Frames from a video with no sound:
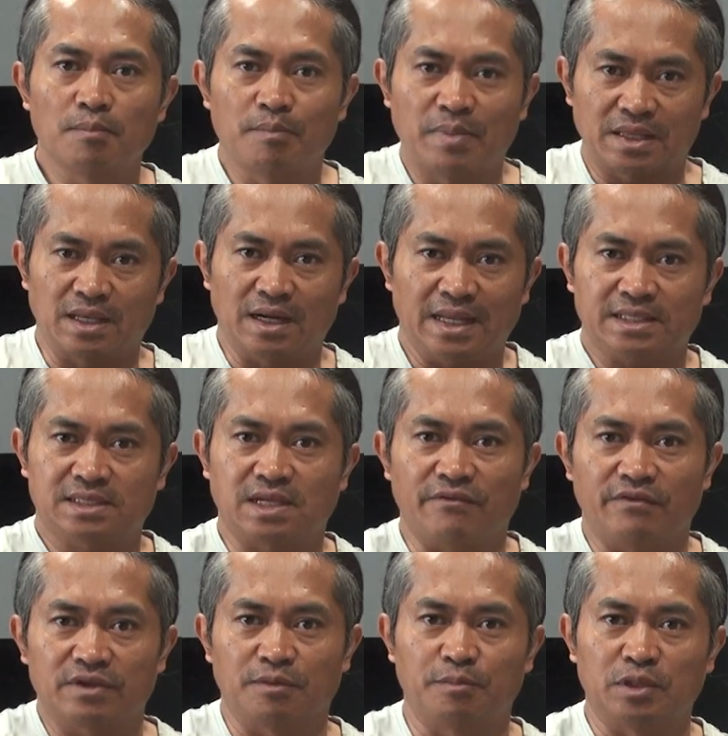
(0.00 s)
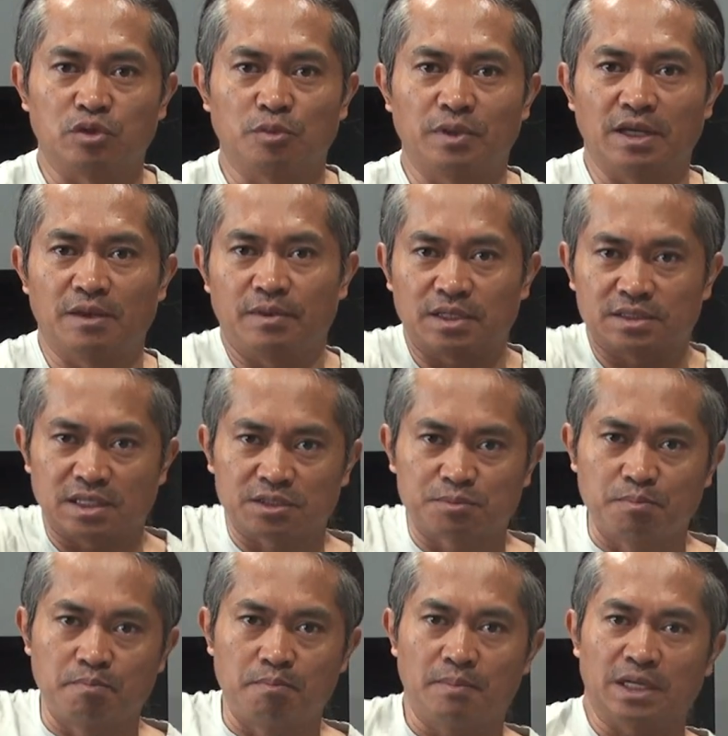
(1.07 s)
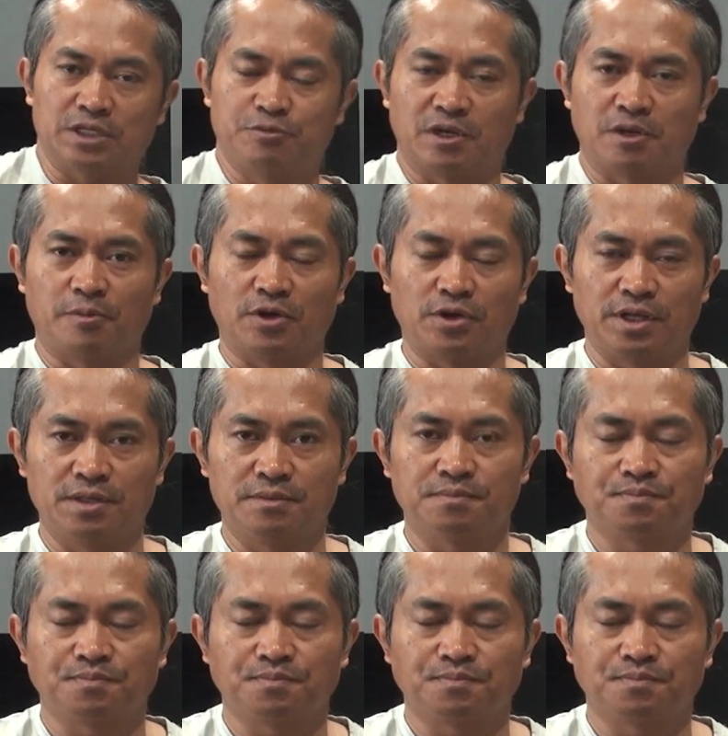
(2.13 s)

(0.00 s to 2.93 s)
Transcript: but less comfortable to play because it has much bigger body.